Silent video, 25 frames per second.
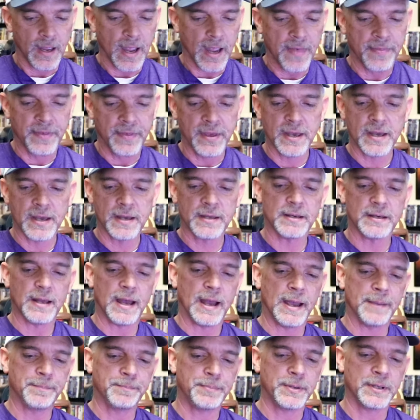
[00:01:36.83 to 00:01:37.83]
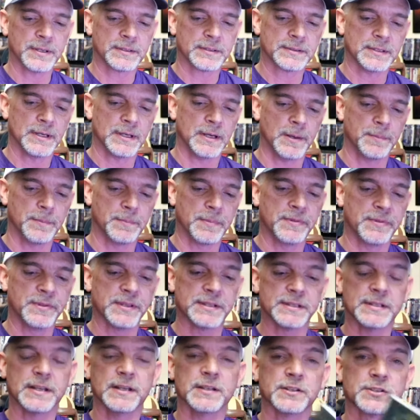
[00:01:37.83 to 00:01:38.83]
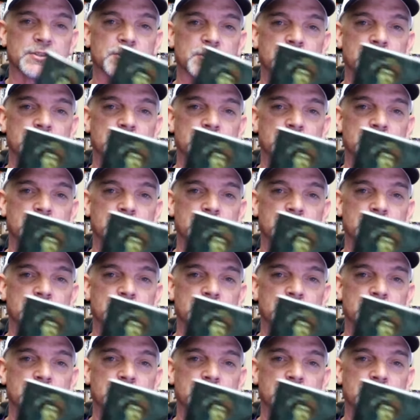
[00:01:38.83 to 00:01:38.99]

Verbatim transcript: And then I picked up the Tin